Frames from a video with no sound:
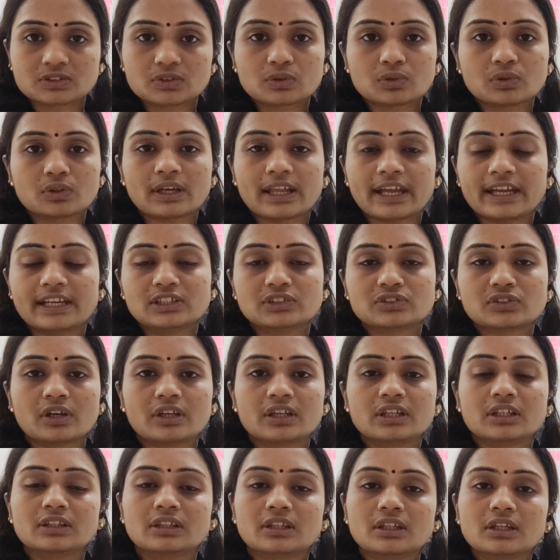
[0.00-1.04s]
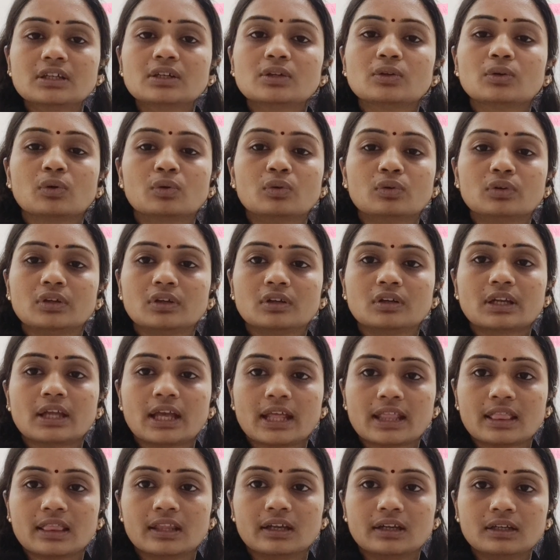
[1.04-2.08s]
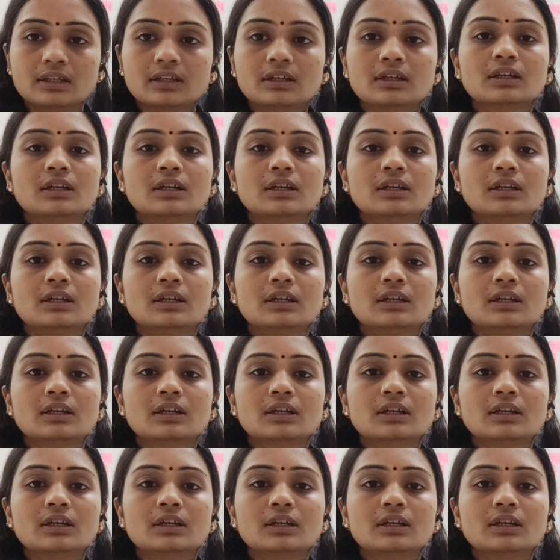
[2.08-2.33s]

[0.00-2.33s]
So line joining the gonion and the